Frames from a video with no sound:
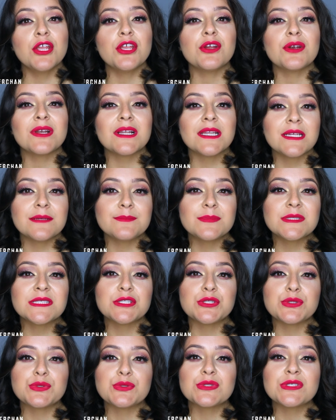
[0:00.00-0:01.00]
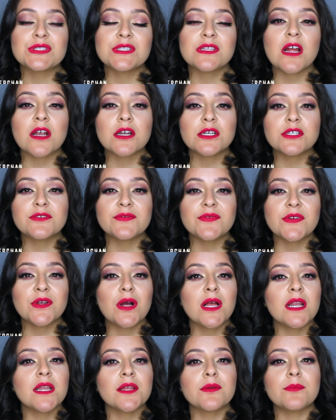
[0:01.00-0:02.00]
your lips do start to
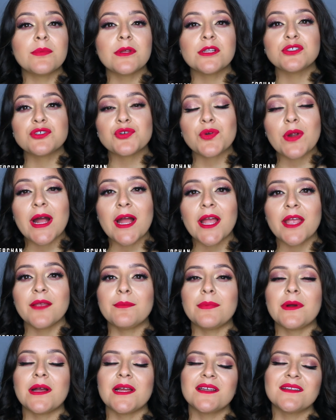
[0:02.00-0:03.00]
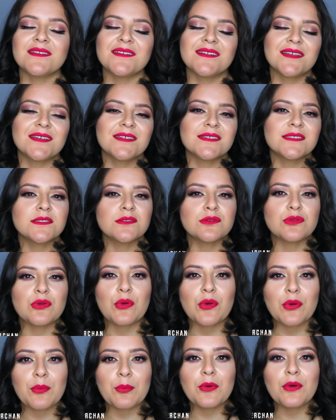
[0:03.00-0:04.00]
feel a little bit dry, but it is
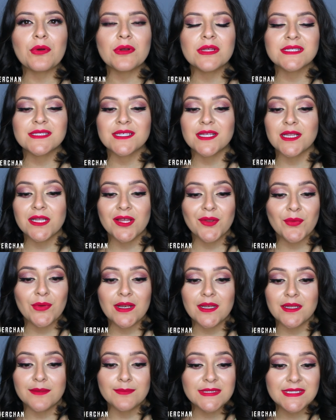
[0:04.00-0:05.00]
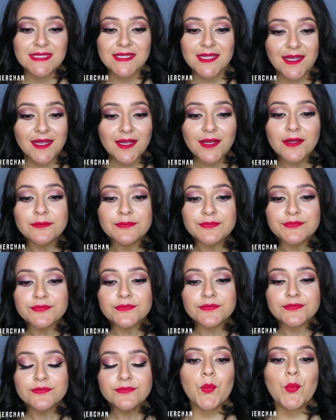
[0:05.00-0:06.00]
normal. It's a liquid lipstick.
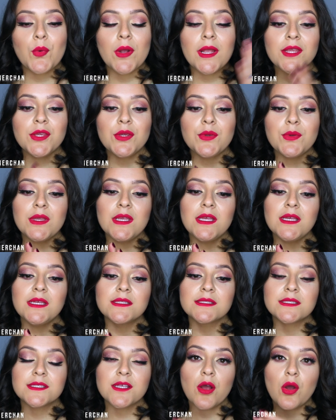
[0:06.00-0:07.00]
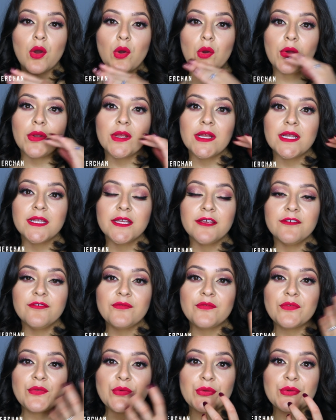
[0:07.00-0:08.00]
When you eat oily
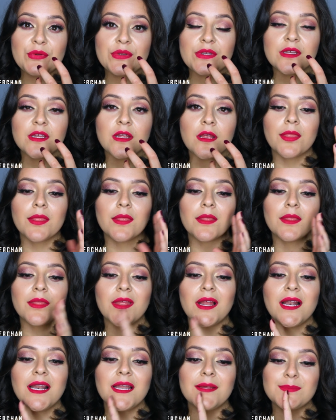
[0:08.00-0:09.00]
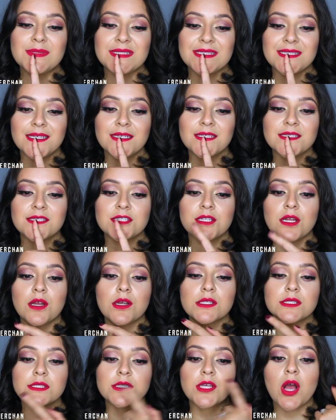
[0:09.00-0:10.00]
food, the lipstick
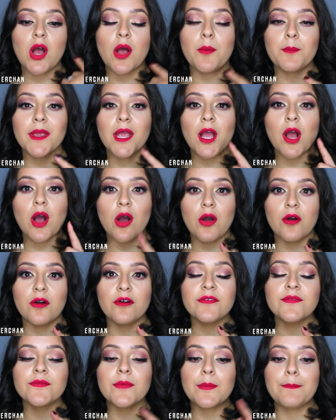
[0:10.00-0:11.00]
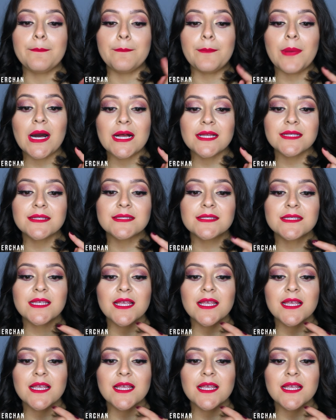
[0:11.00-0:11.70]
starts coming off, but